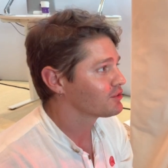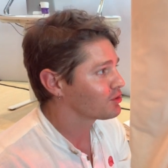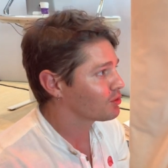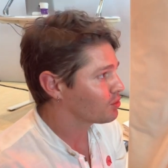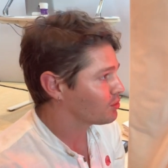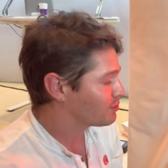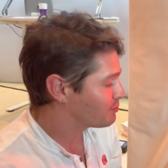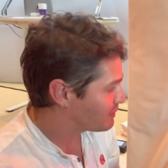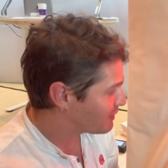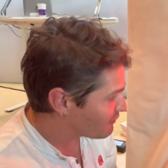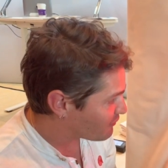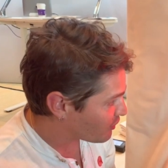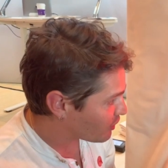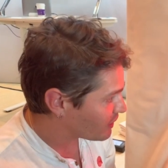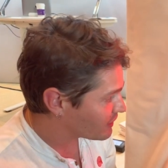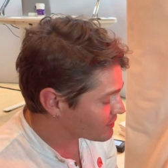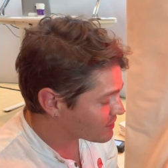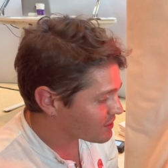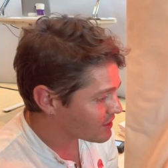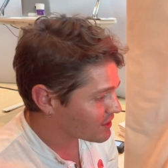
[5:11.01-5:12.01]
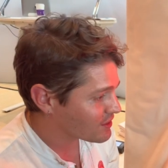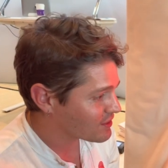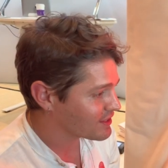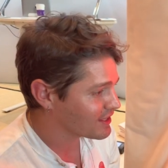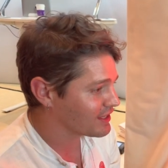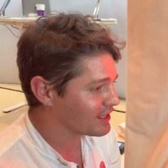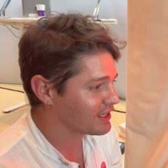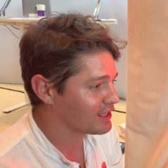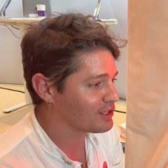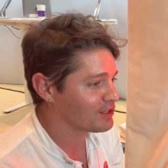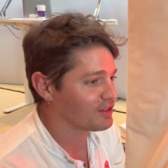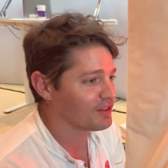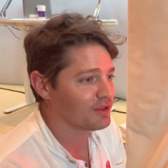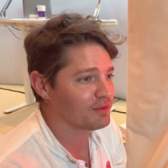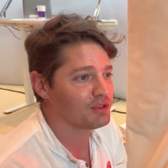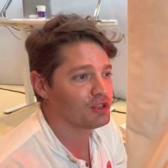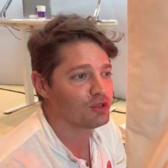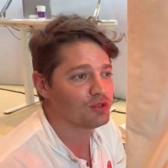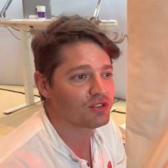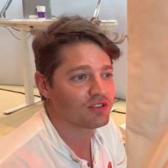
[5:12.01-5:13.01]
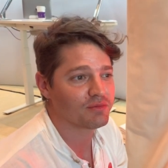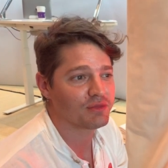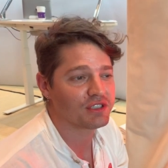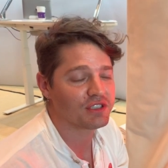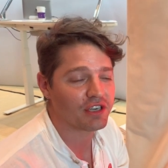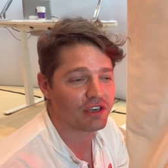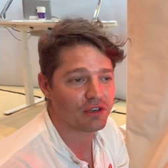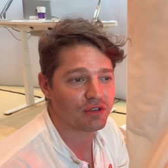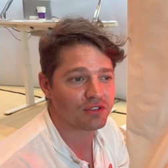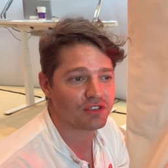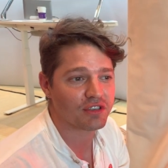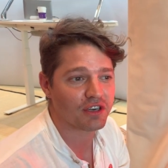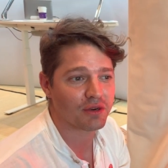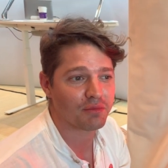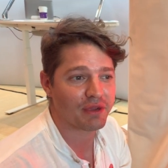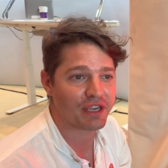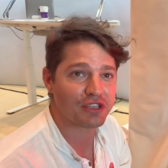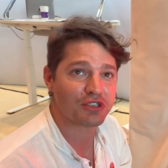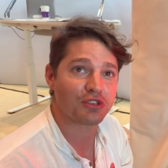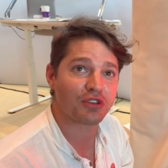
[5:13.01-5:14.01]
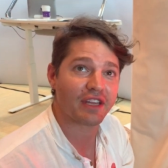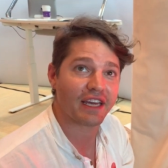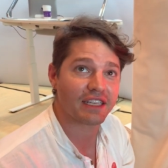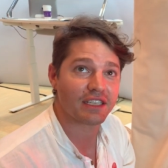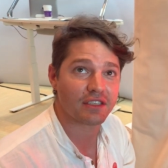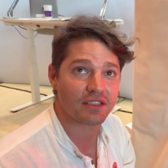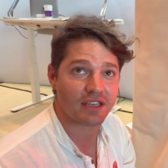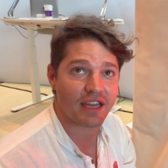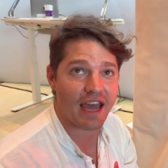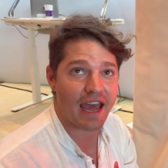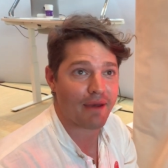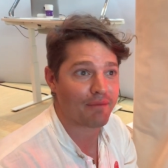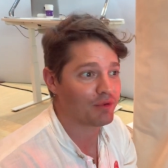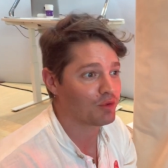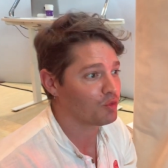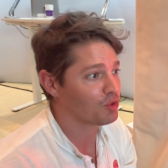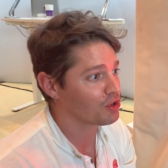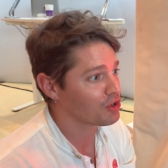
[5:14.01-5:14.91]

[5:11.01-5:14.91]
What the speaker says: So we've been very insistent in use of materials here to make sure that doesn't happen.